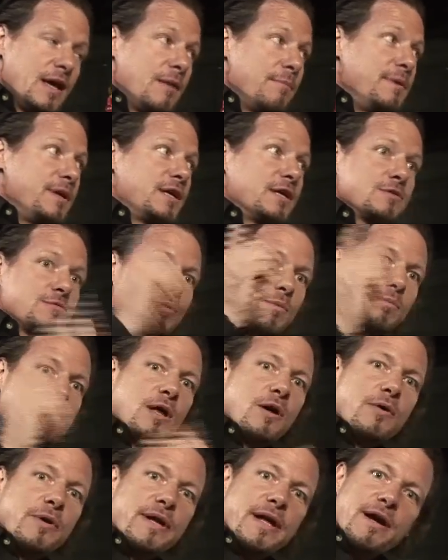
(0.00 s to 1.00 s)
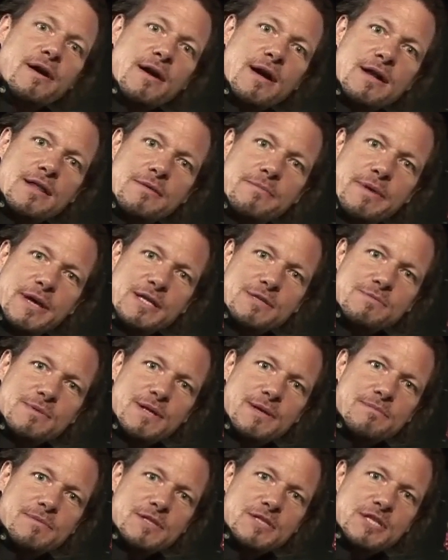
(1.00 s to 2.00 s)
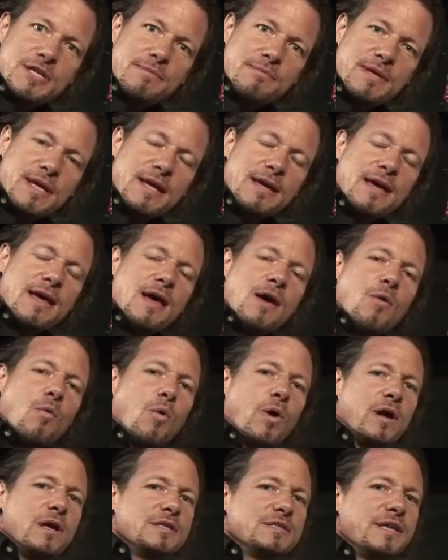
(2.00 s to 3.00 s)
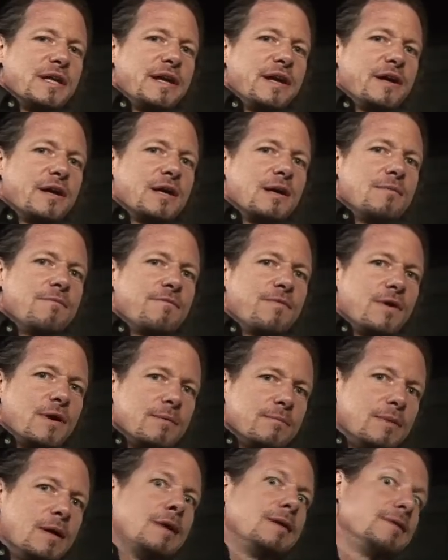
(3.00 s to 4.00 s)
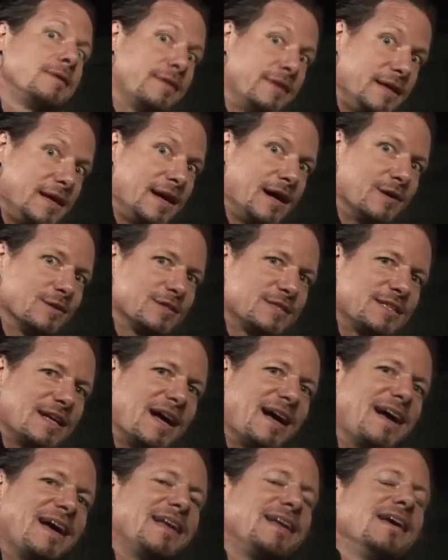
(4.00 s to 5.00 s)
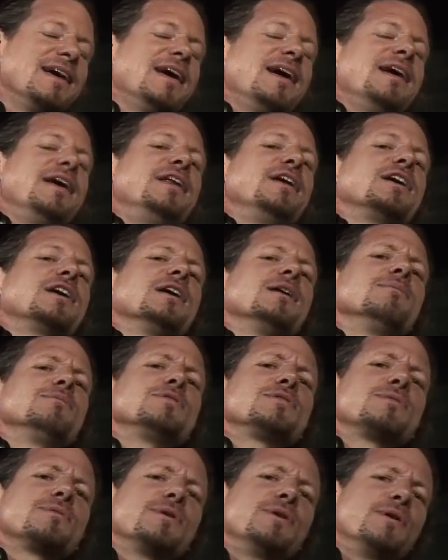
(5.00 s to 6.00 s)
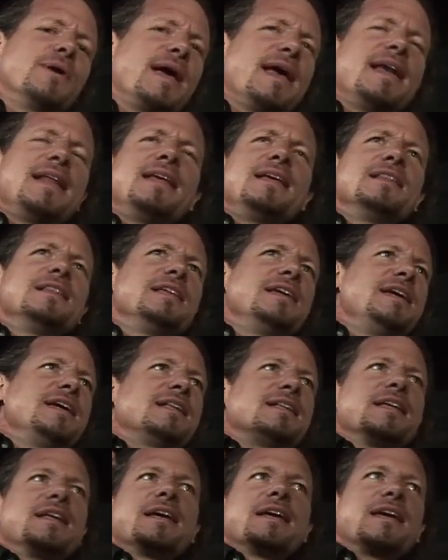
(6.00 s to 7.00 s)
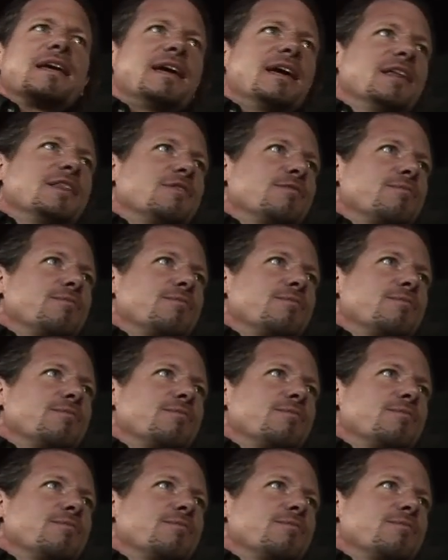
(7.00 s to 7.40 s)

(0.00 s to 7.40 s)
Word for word: because we're blowing air out of the basement up the chimney. Where does that air come from? the outside. And it comes through any leak that it can get